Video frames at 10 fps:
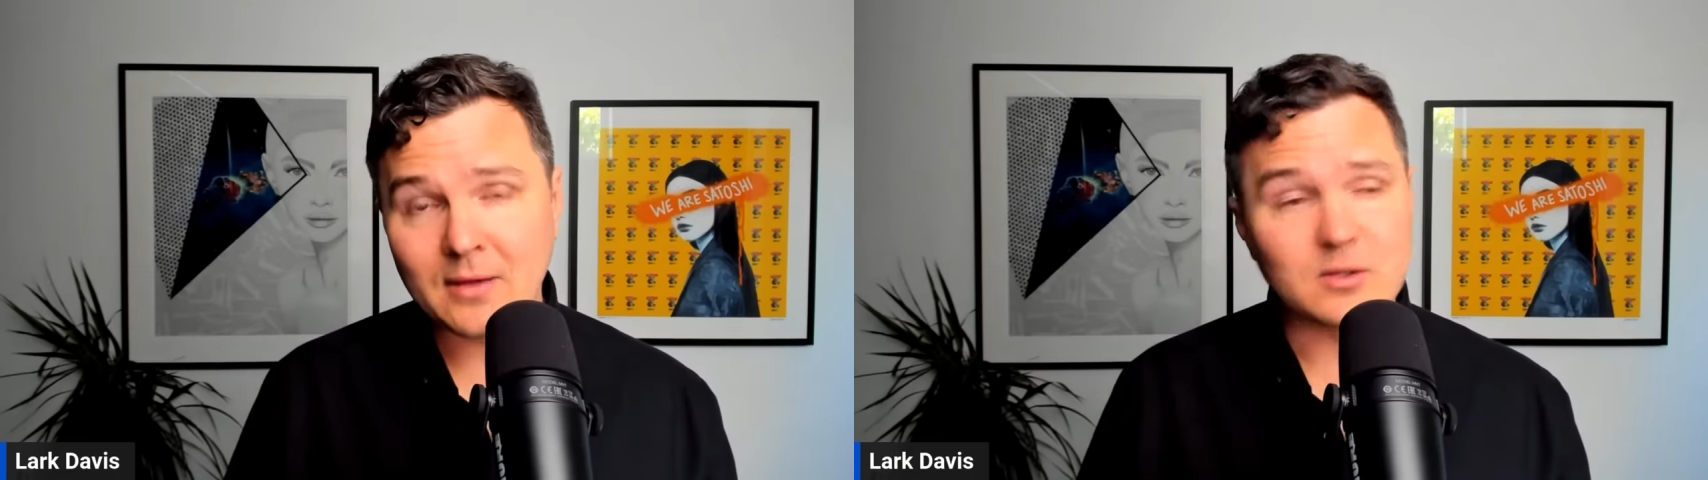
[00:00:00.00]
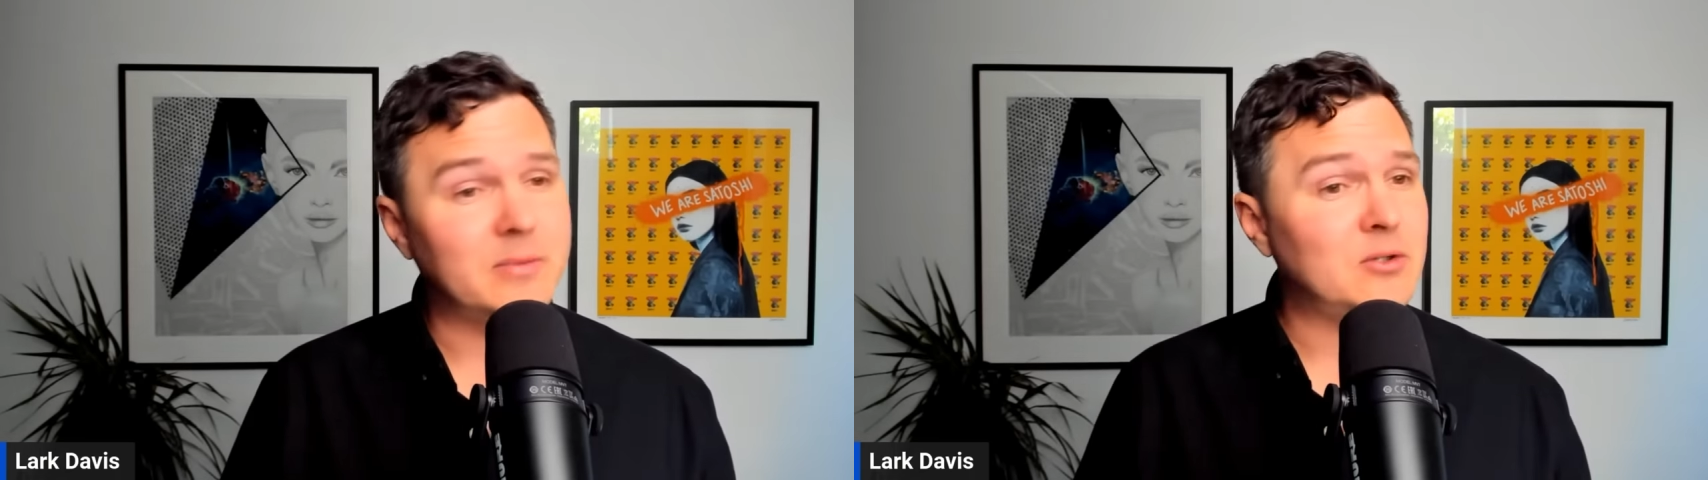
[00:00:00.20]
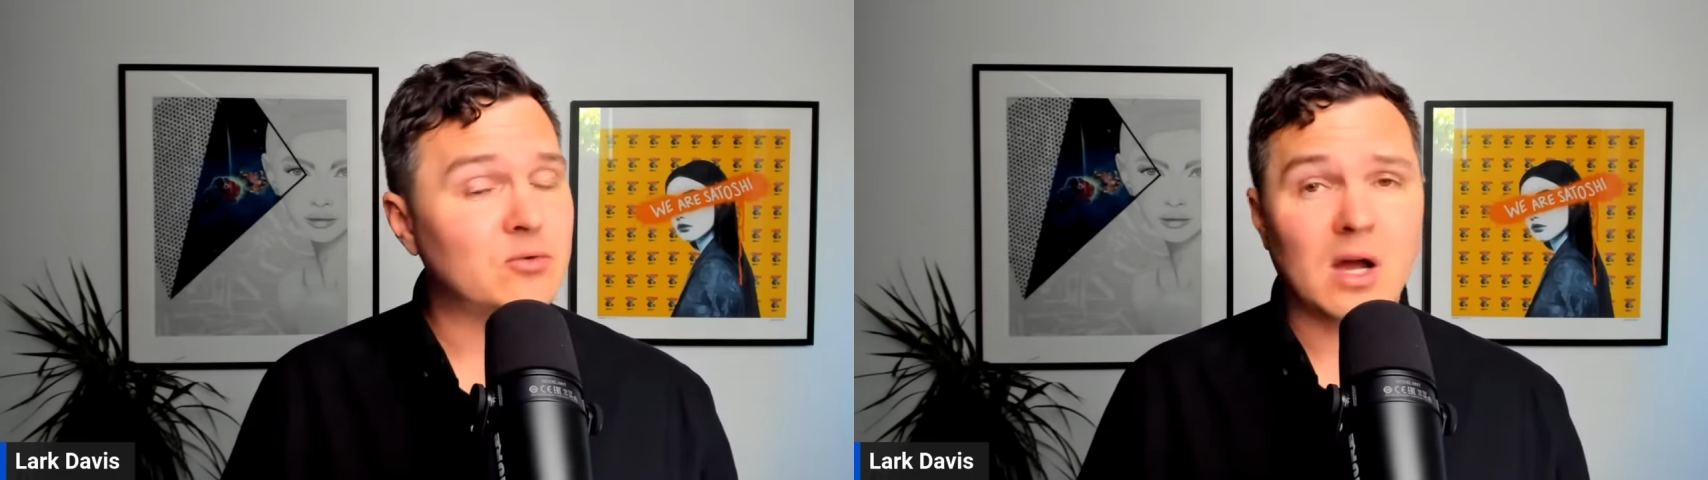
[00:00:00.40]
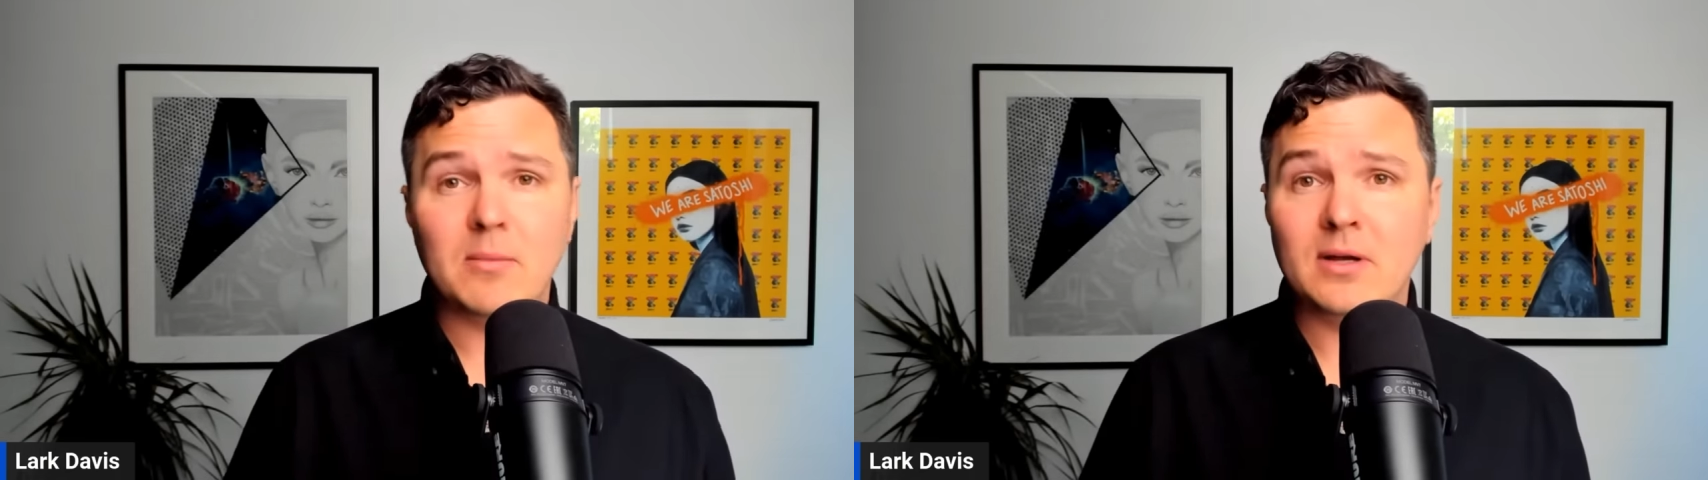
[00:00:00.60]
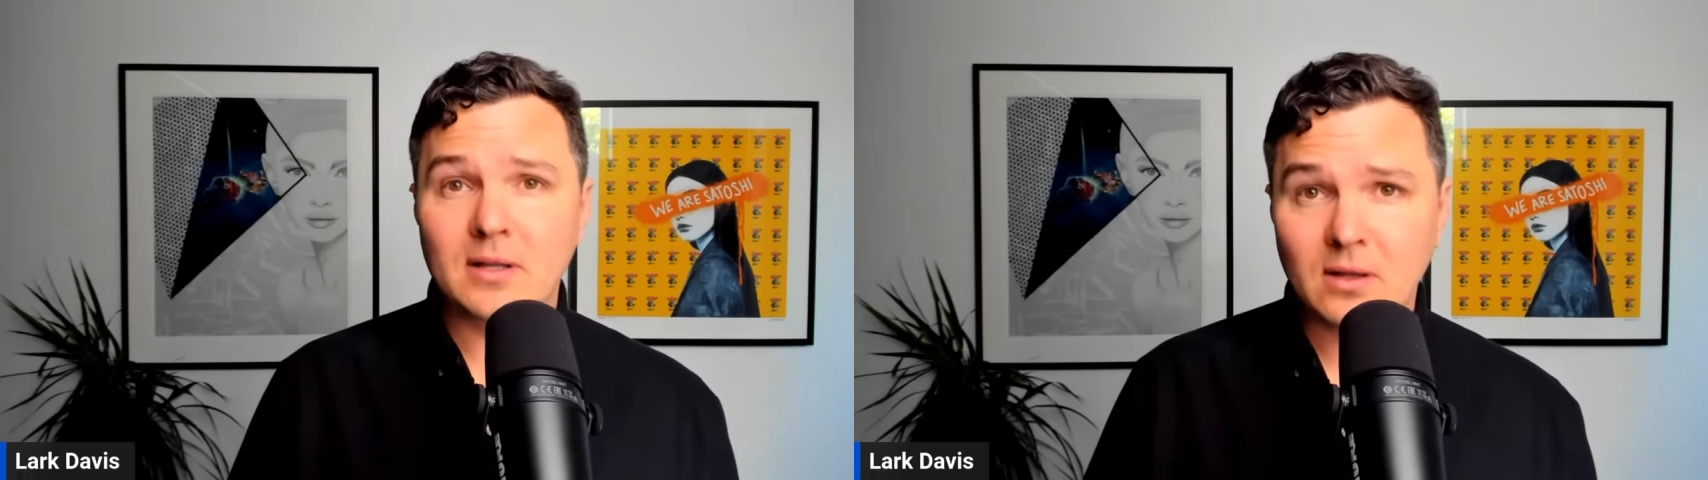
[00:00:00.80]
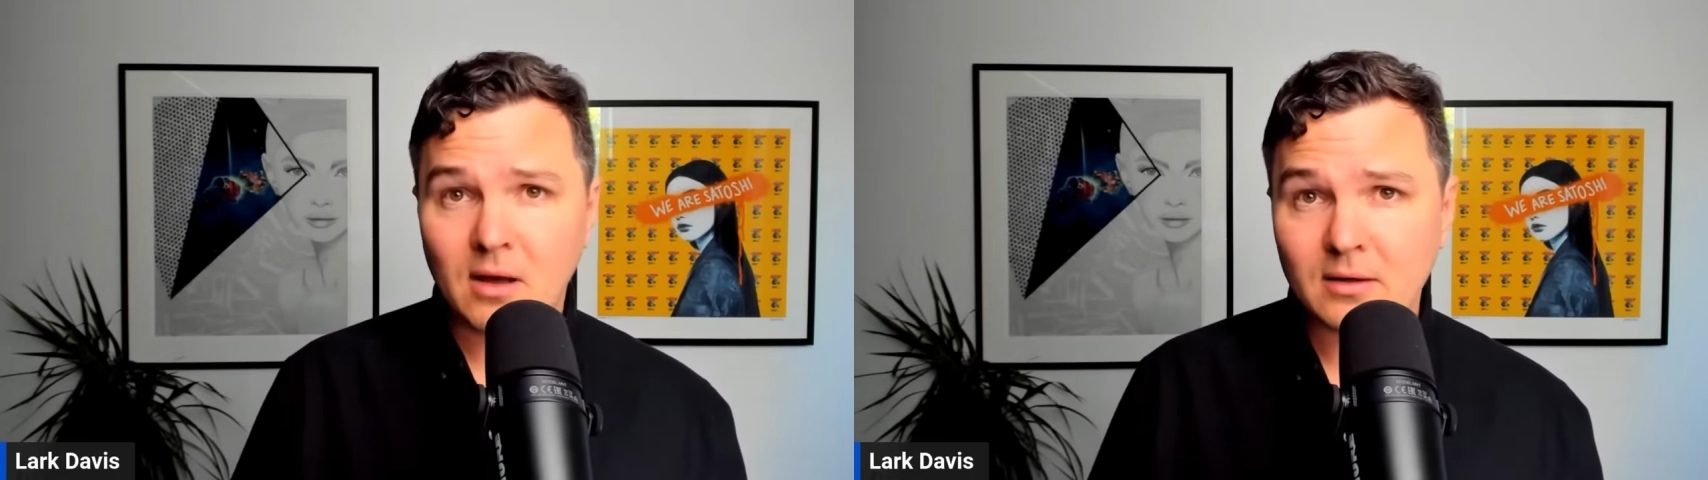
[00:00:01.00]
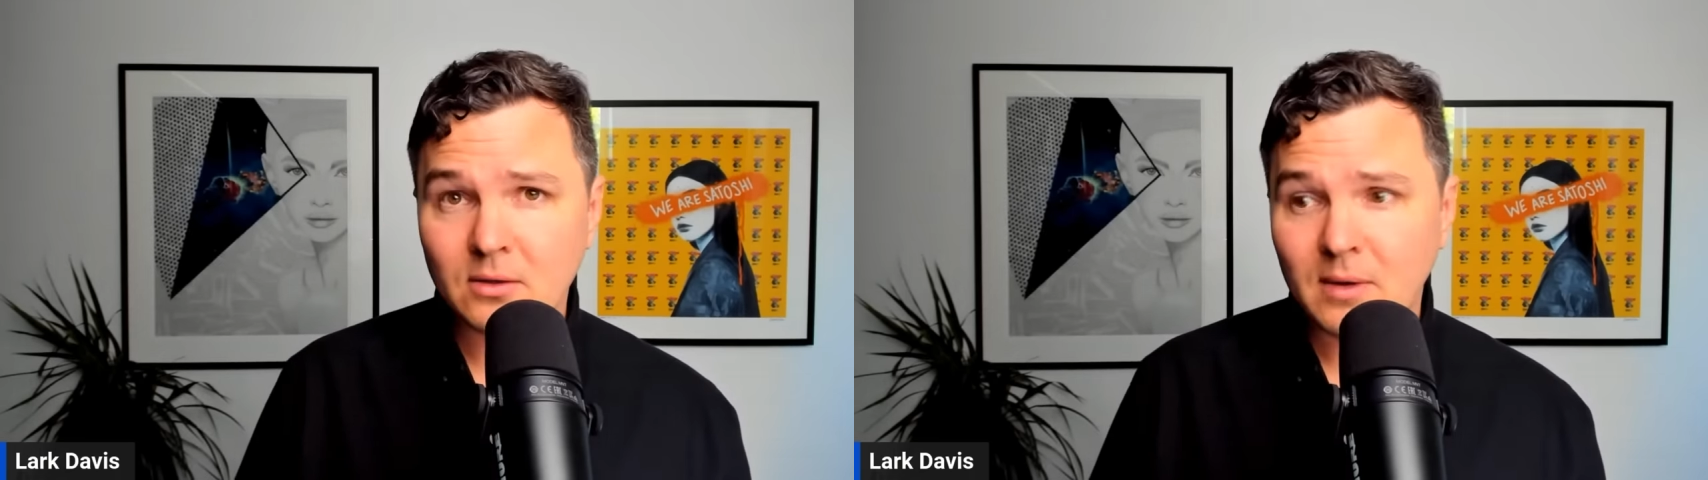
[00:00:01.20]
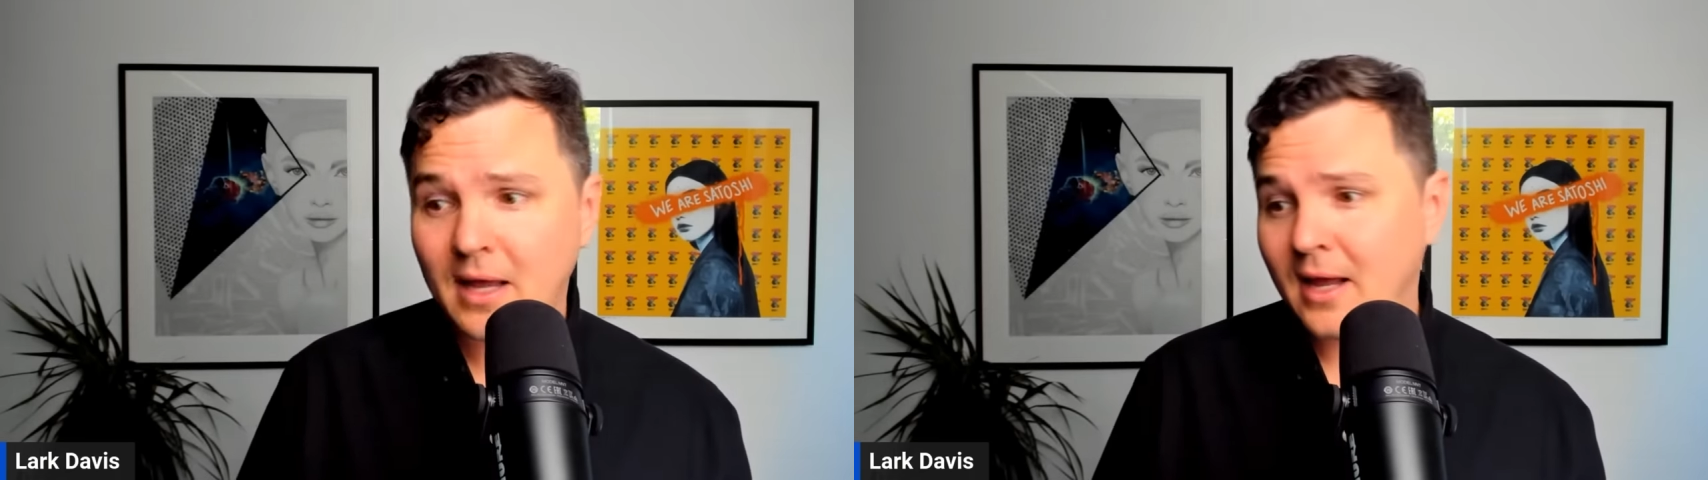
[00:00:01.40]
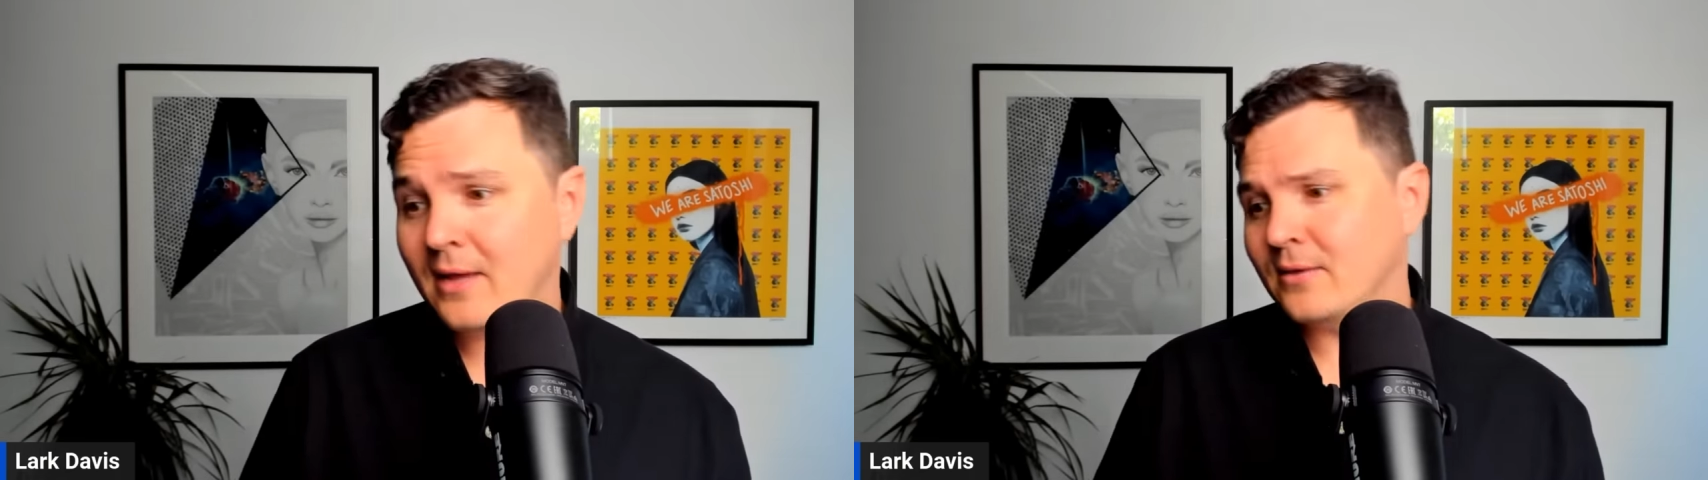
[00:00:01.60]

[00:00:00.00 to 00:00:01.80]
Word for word: There's been drama along the way.